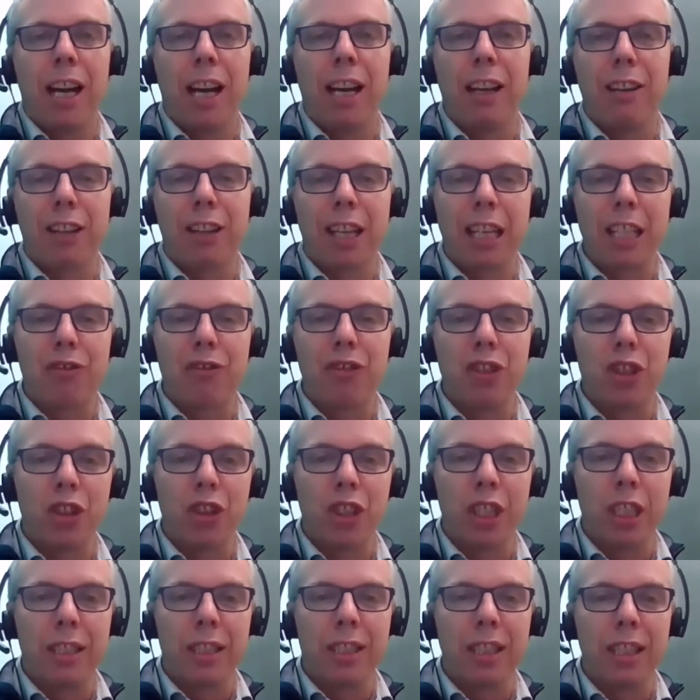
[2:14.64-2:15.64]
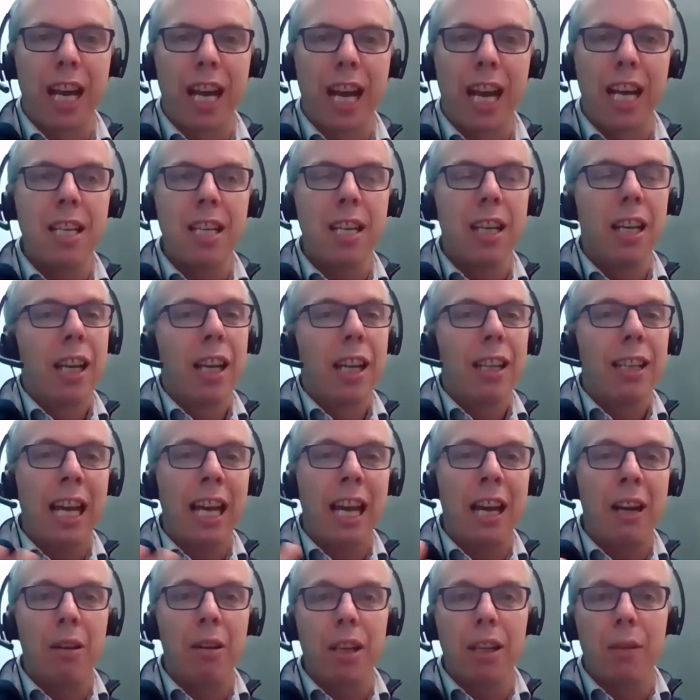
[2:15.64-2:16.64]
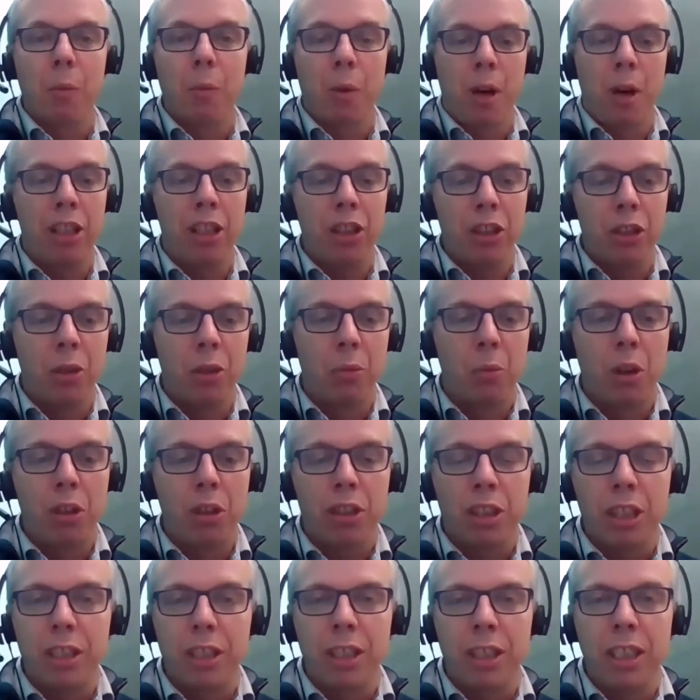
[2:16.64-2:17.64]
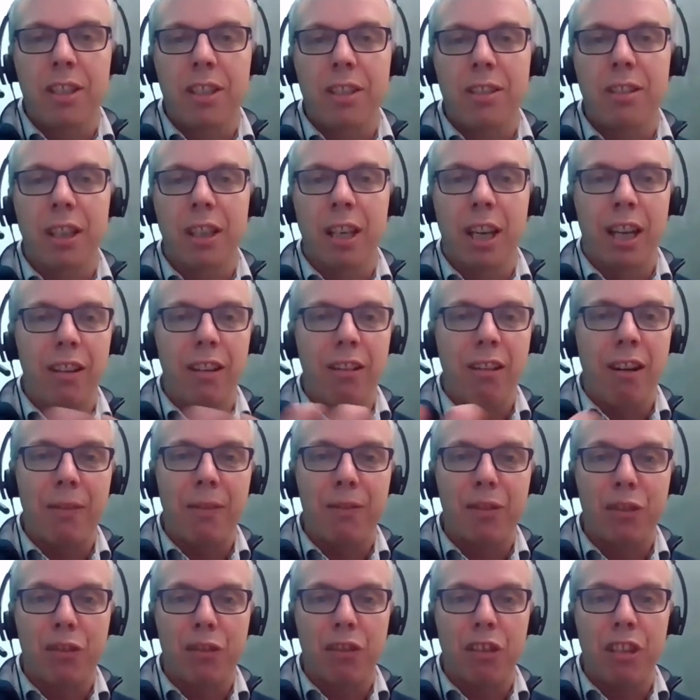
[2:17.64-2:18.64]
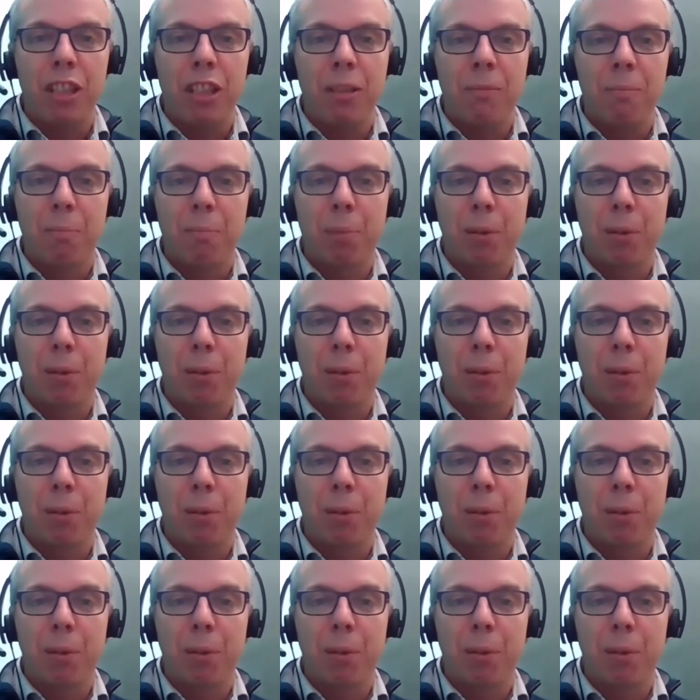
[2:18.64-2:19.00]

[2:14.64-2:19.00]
Thanks for joining today. Now, while you're watching this live stream,